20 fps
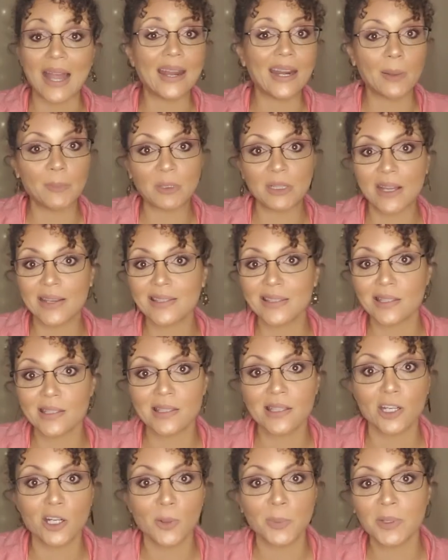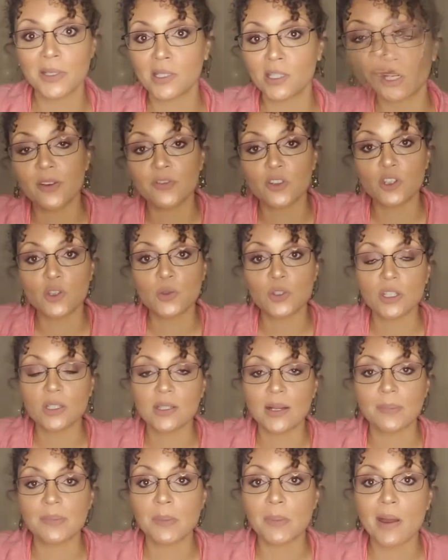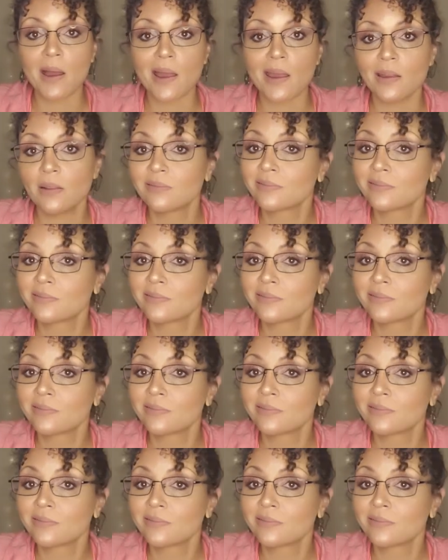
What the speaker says: And I'm a licensed therapist, and if you're new and just stopping by,